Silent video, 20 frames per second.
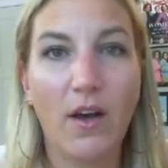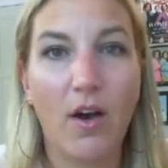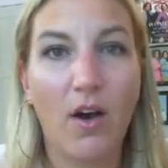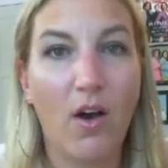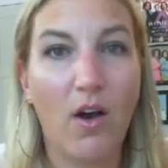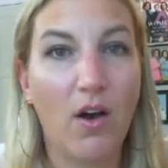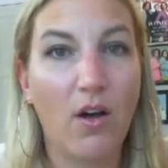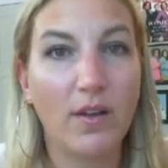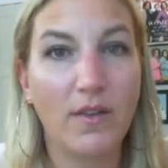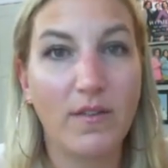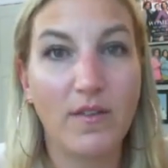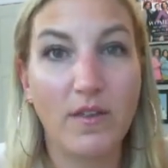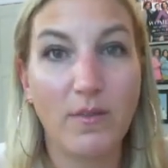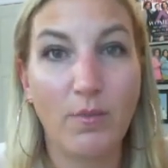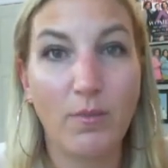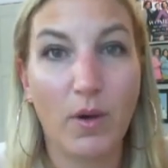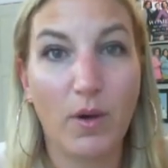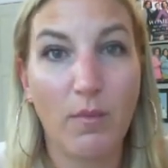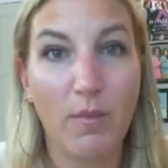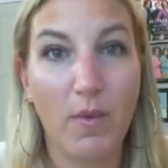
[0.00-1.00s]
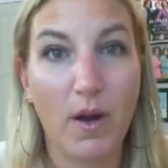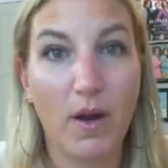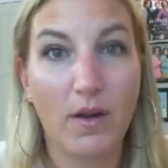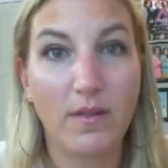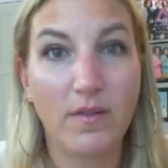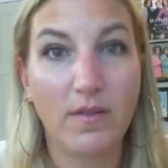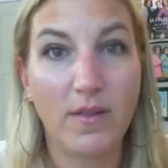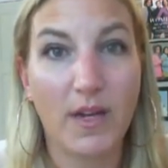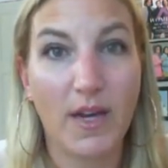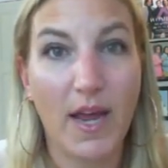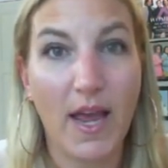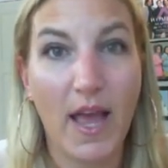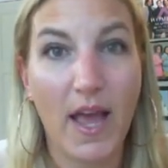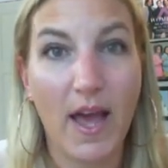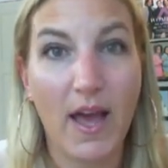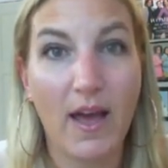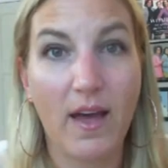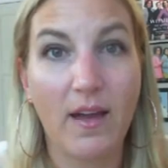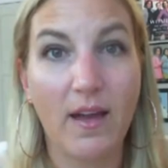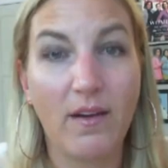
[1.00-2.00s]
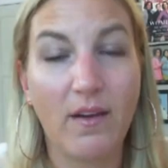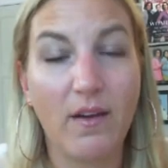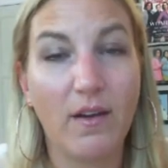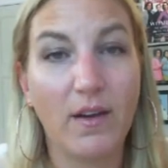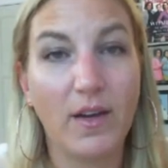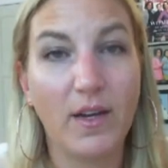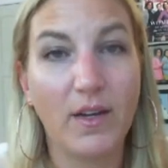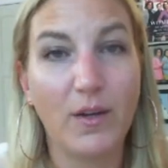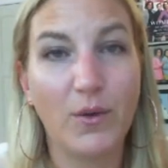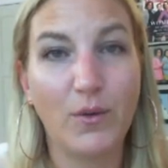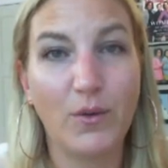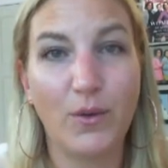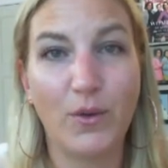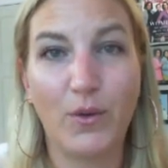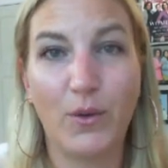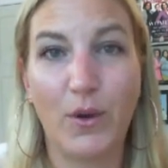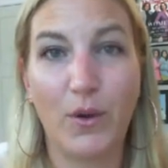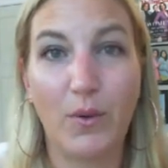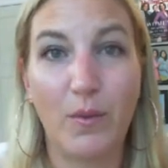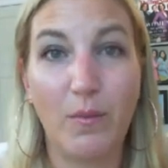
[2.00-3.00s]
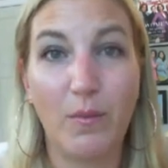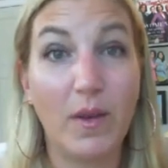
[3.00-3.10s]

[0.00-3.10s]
all of these bookmarks that I had in Google Chrome,